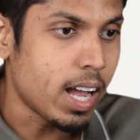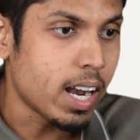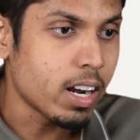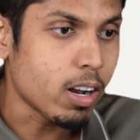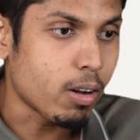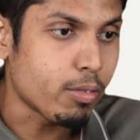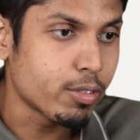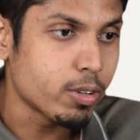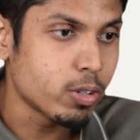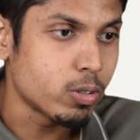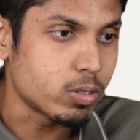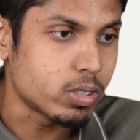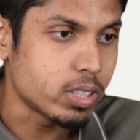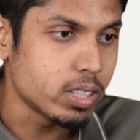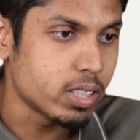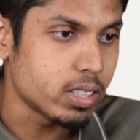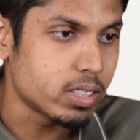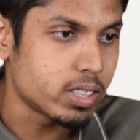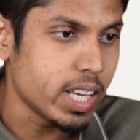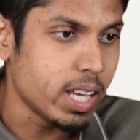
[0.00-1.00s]
And of course,
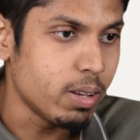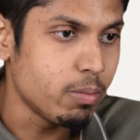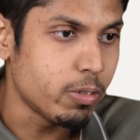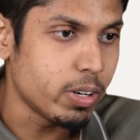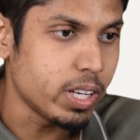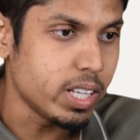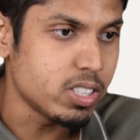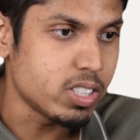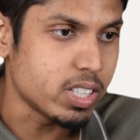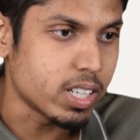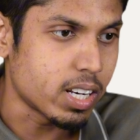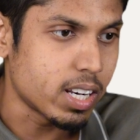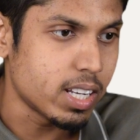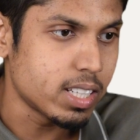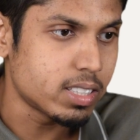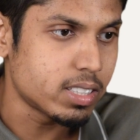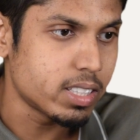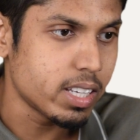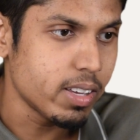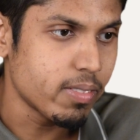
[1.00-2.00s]
in the same region,
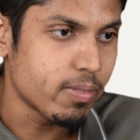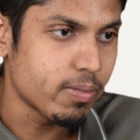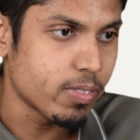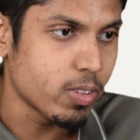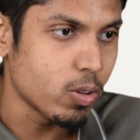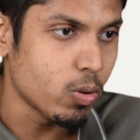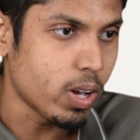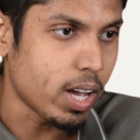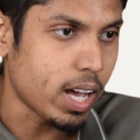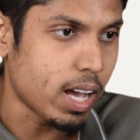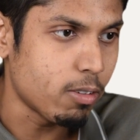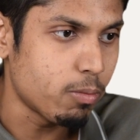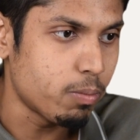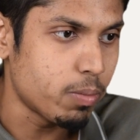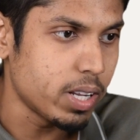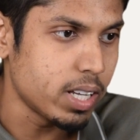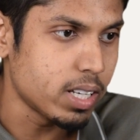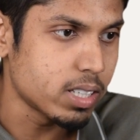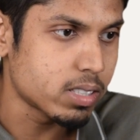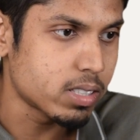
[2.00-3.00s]
let's say you
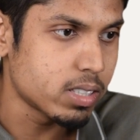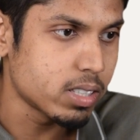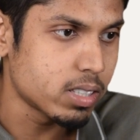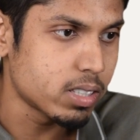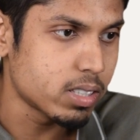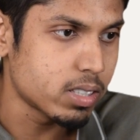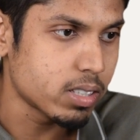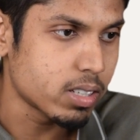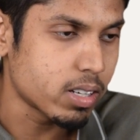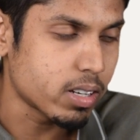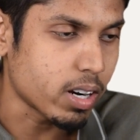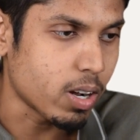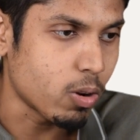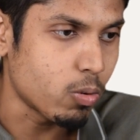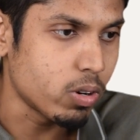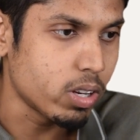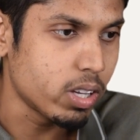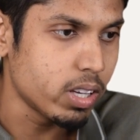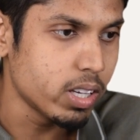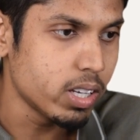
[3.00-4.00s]
have placed the
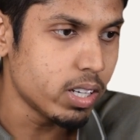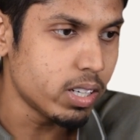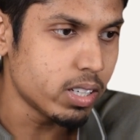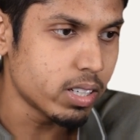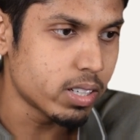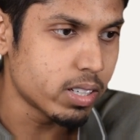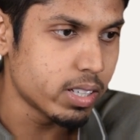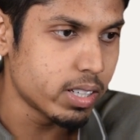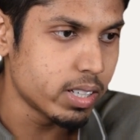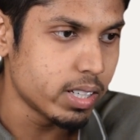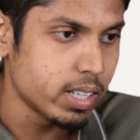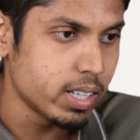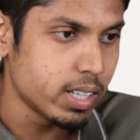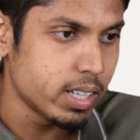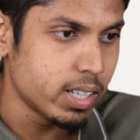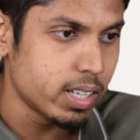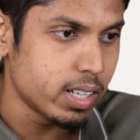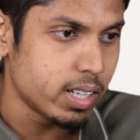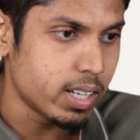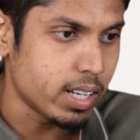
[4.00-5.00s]
crown here
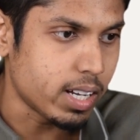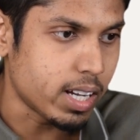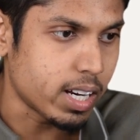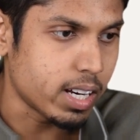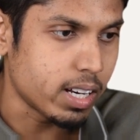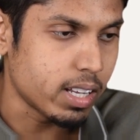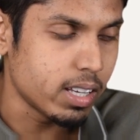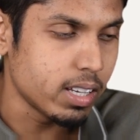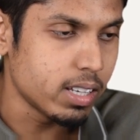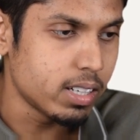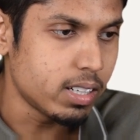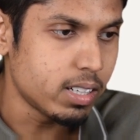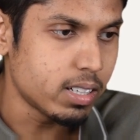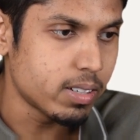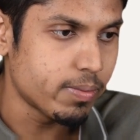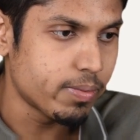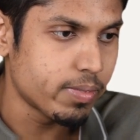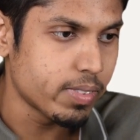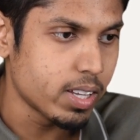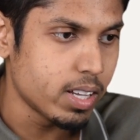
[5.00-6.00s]
and here,
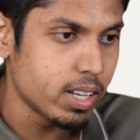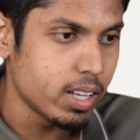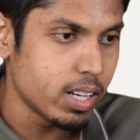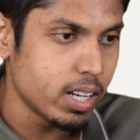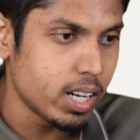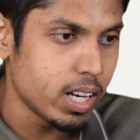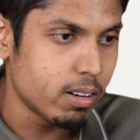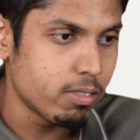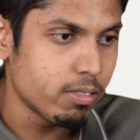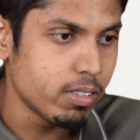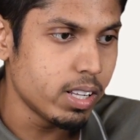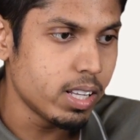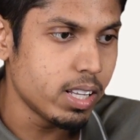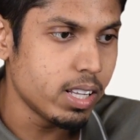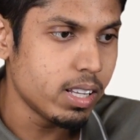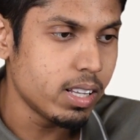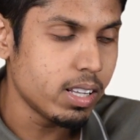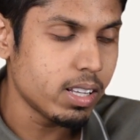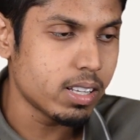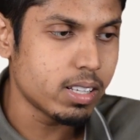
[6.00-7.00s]
it
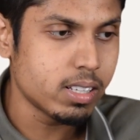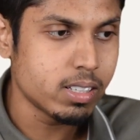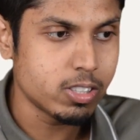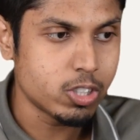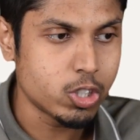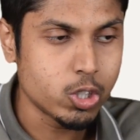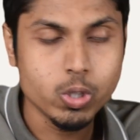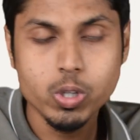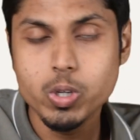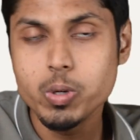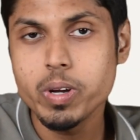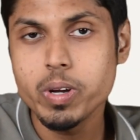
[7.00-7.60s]
will show